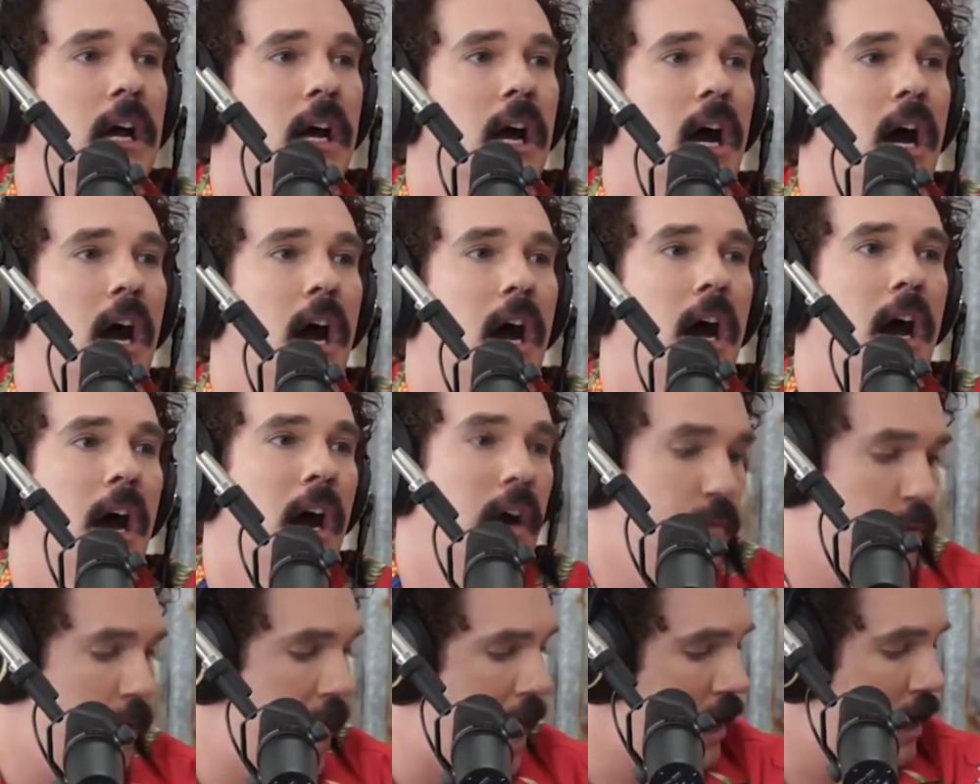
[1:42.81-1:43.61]

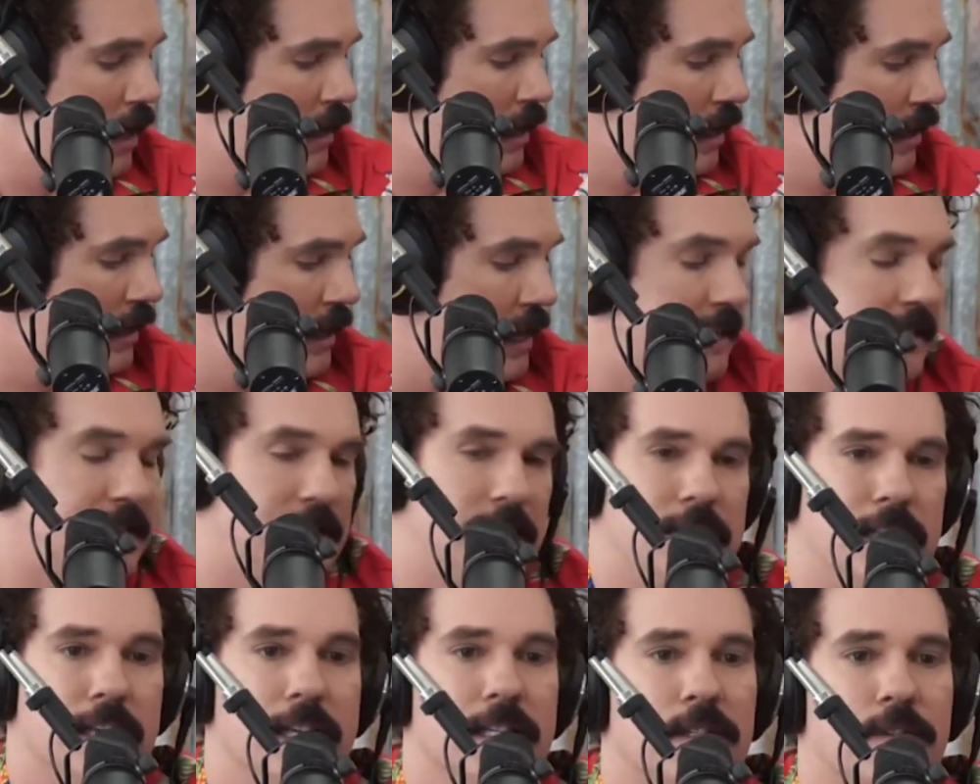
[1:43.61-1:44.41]
redder than
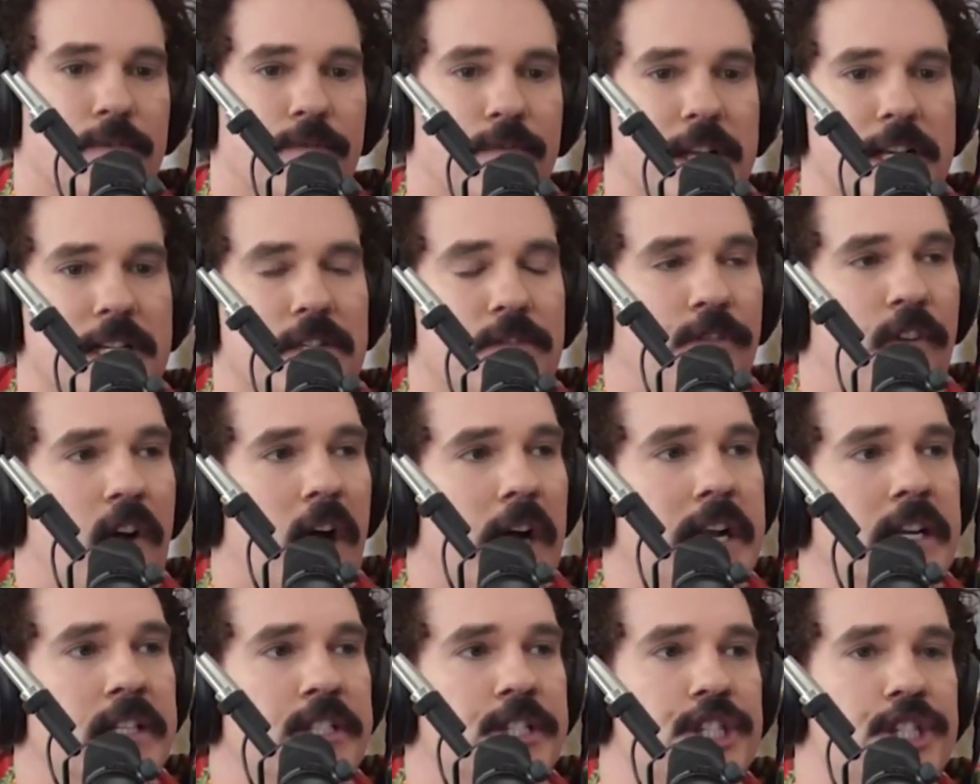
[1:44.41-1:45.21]
this
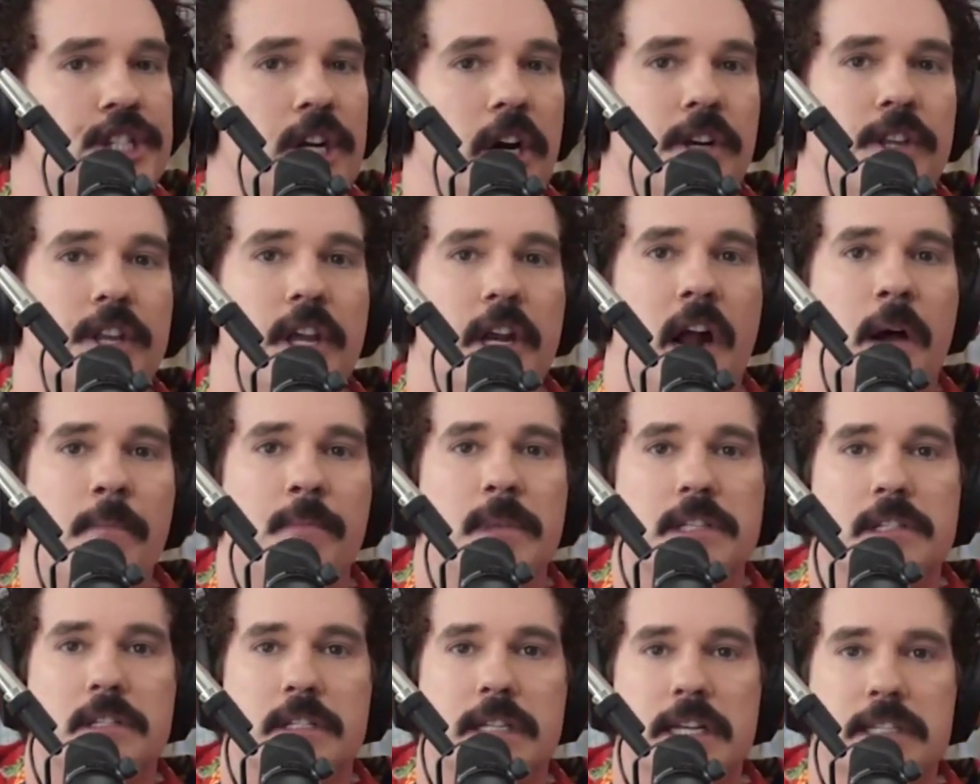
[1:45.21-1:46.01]
fucking shirt
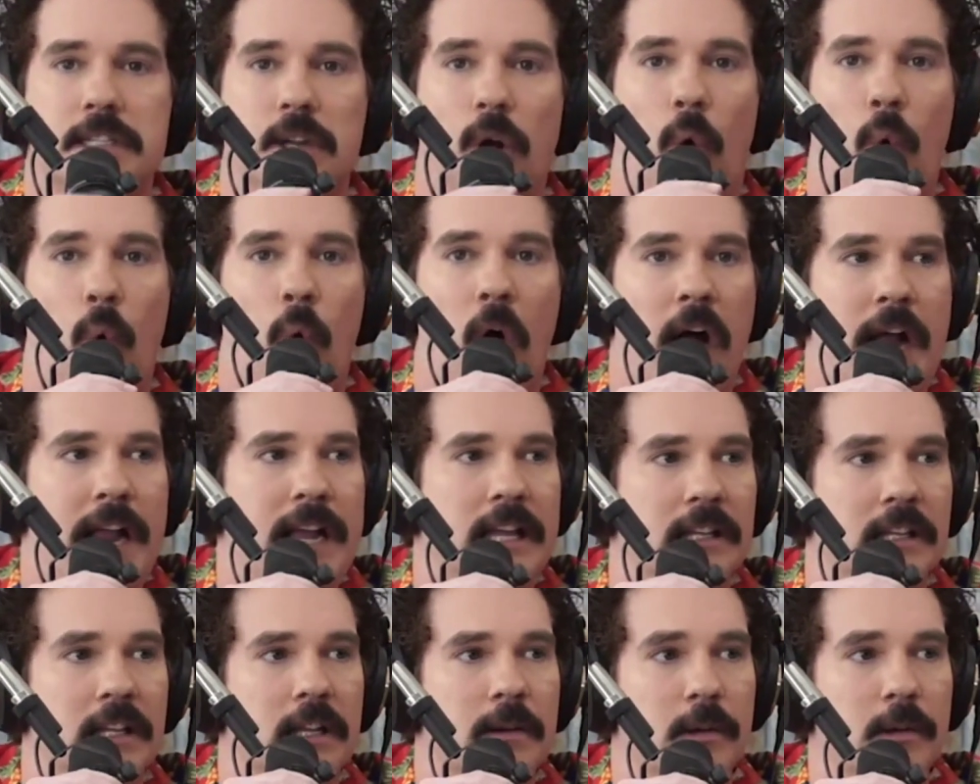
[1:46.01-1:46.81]
that this
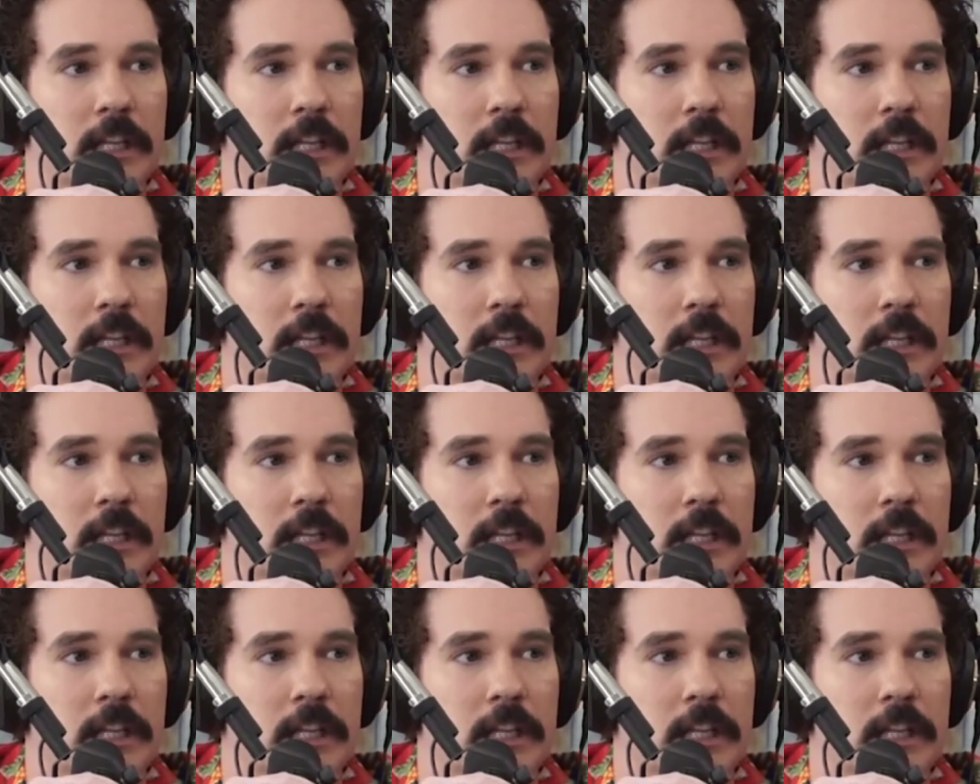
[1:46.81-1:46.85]
Hawaiian